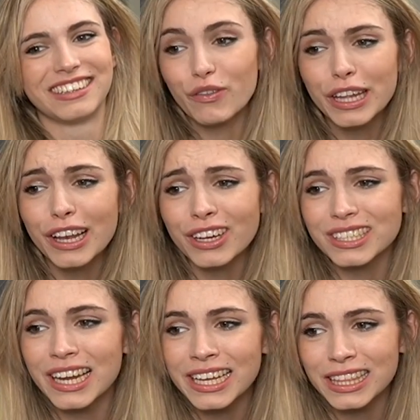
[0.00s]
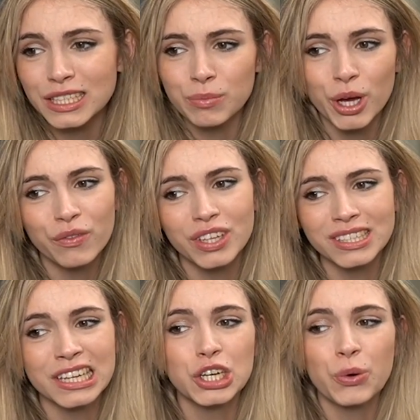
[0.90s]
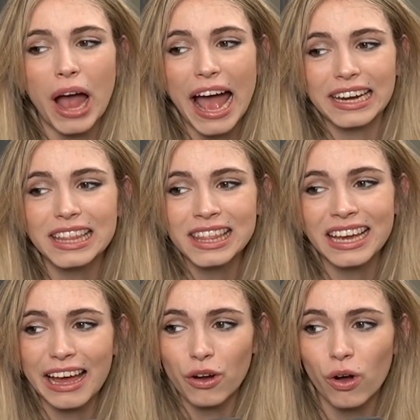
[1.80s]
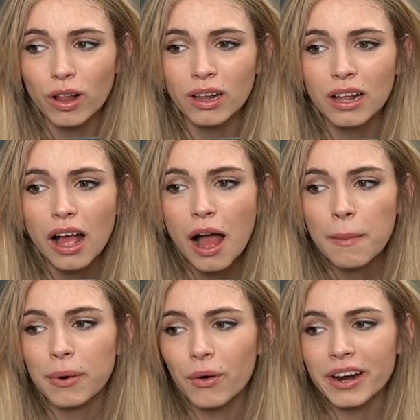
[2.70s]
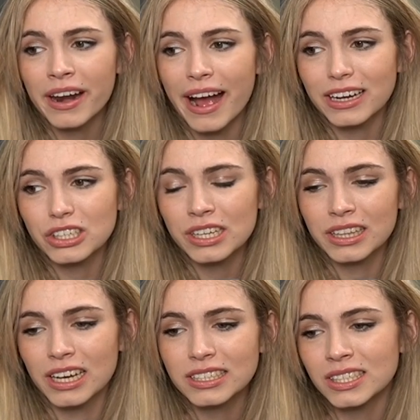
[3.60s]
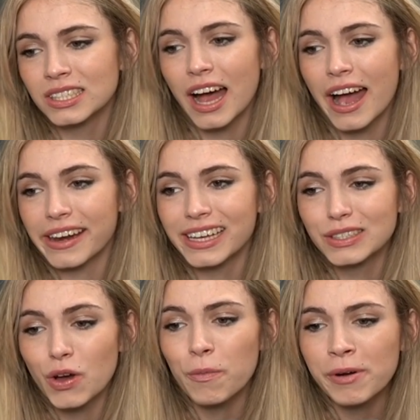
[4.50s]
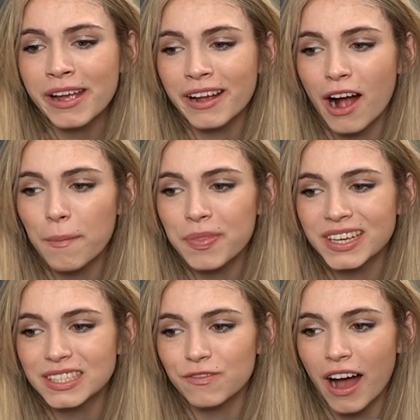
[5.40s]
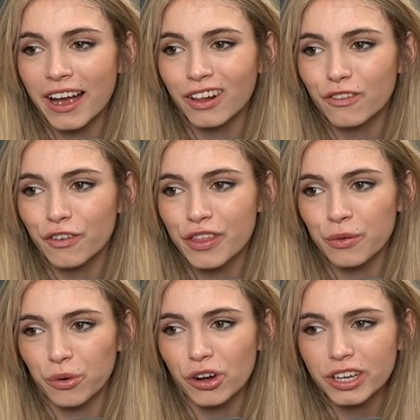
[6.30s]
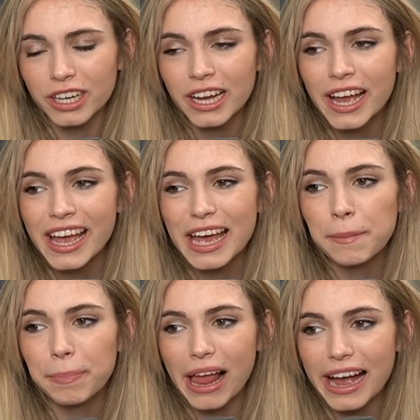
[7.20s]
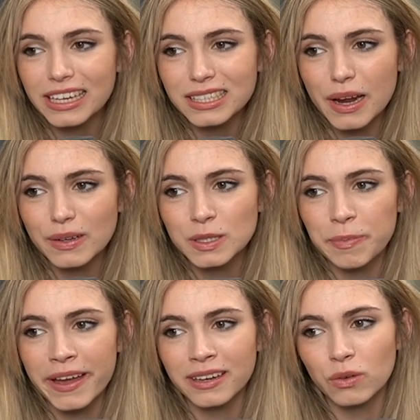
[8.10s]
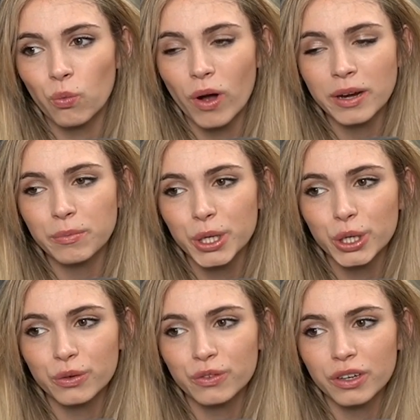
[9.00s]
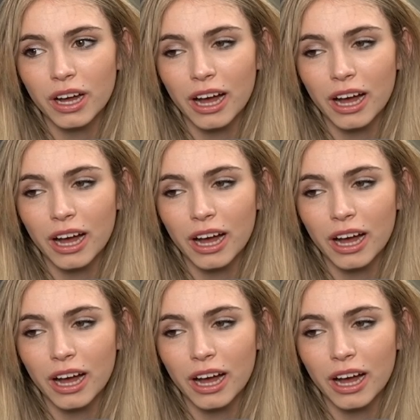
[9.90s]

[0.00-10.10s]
It looks like this move doesn't do anything at all, but what it actually does is that it's opening up this file for the rook, and black has now spent 1 move